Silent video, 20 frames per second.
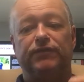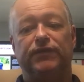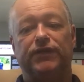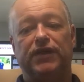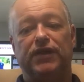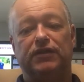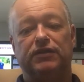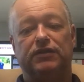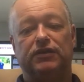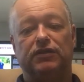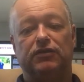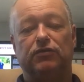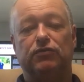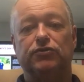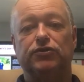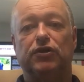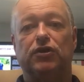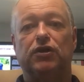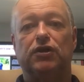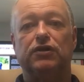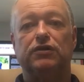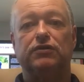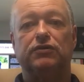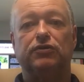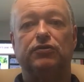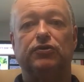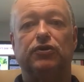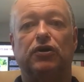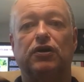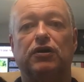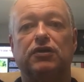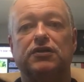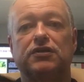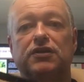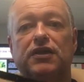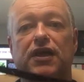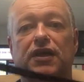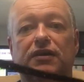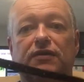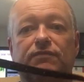that goes on your dog's
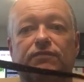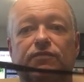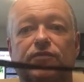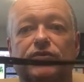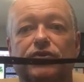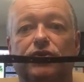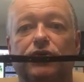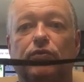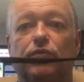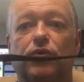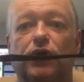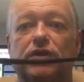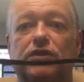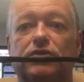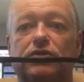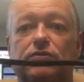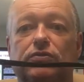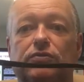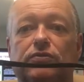neck. So you want to